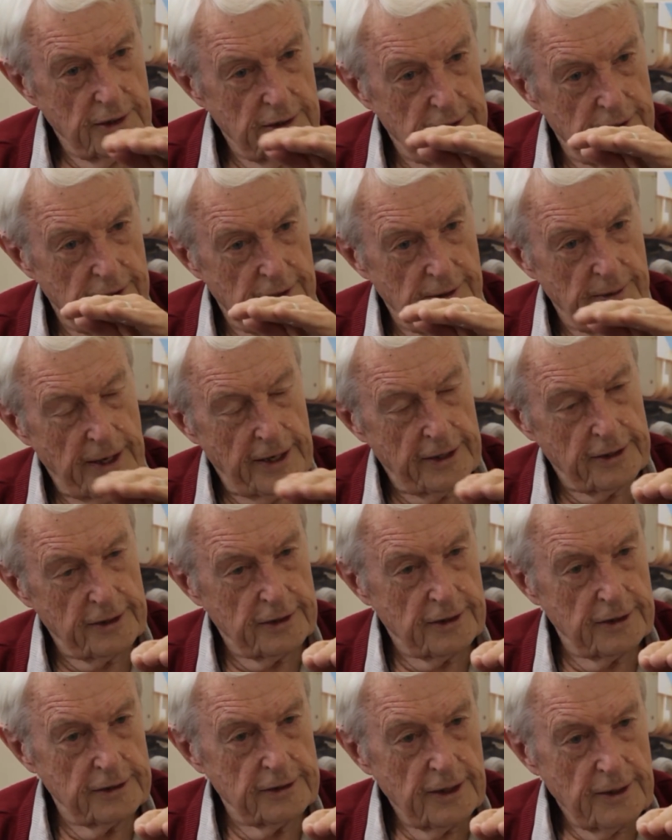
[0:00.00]
the
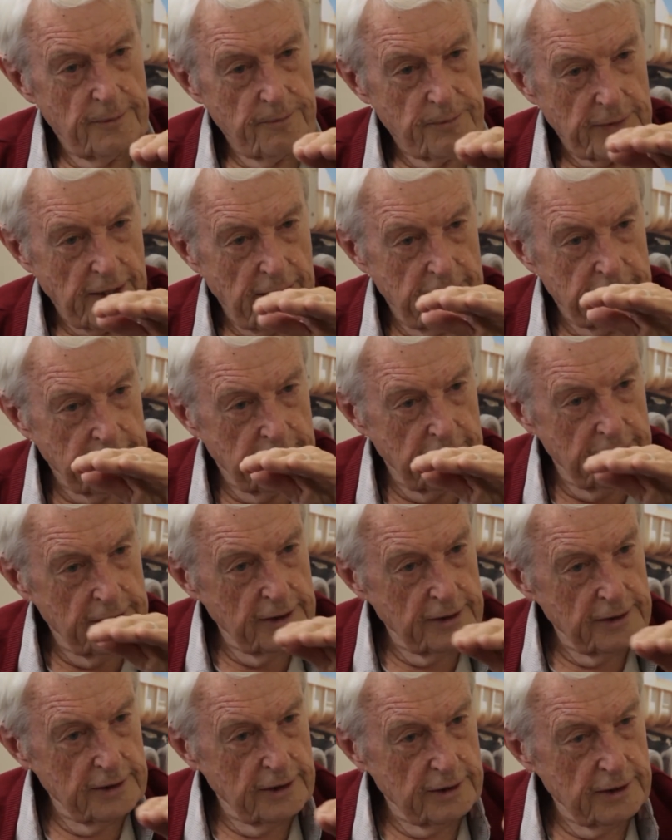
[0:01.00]
aggregate and
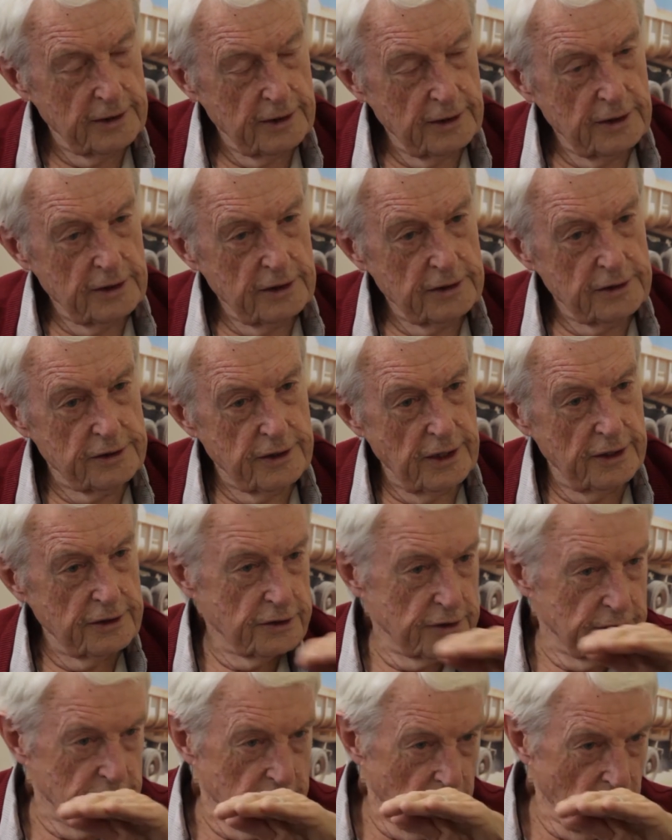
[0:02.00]
getting the
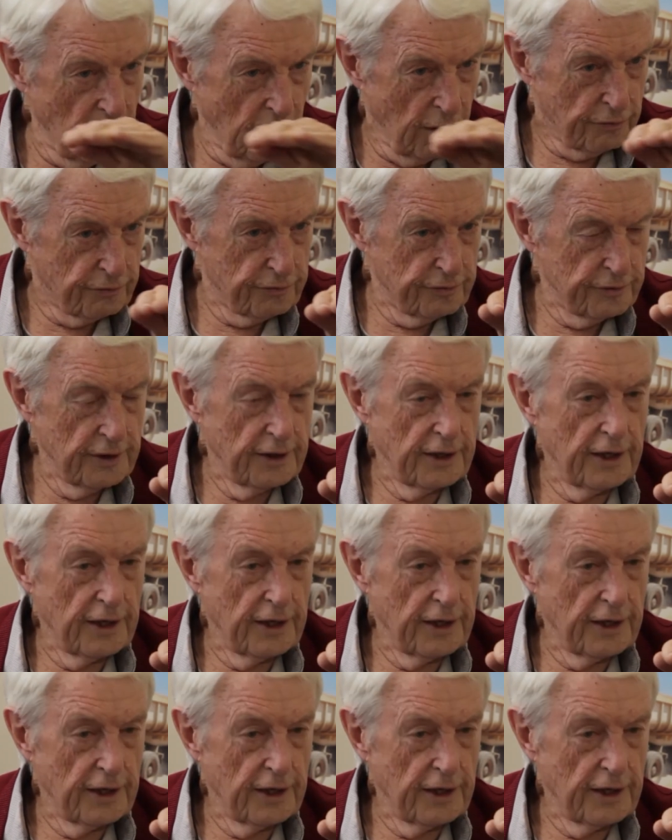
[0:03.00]
slush off.